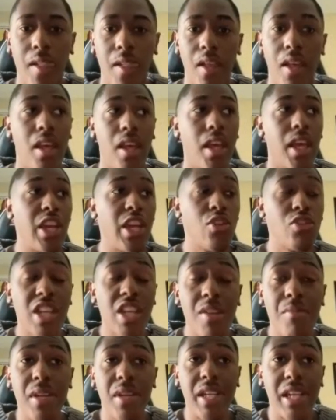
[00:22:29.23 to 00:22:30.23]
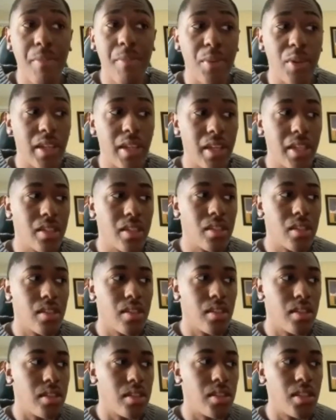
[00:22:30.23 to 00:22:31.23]
He knows how to manipulate
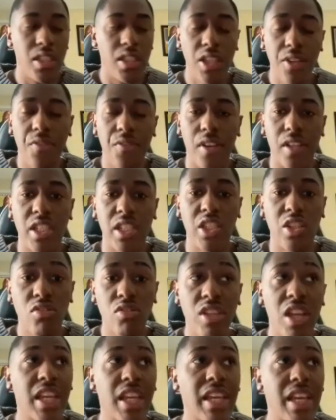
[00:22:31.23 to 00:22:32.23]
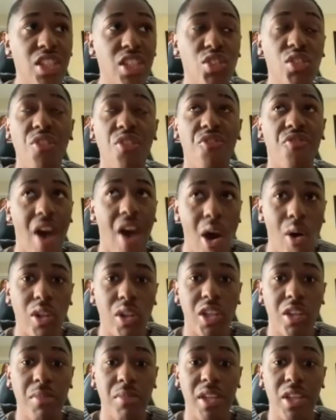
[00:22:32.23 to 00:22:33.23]
the defense. He knows how to get you to foul him.
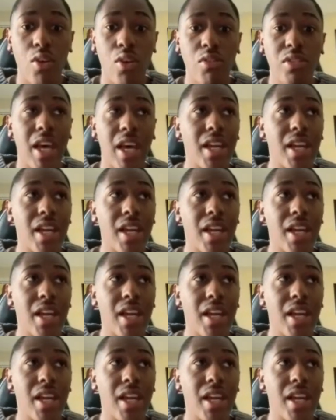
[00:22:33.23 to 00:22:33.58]
He knows how to.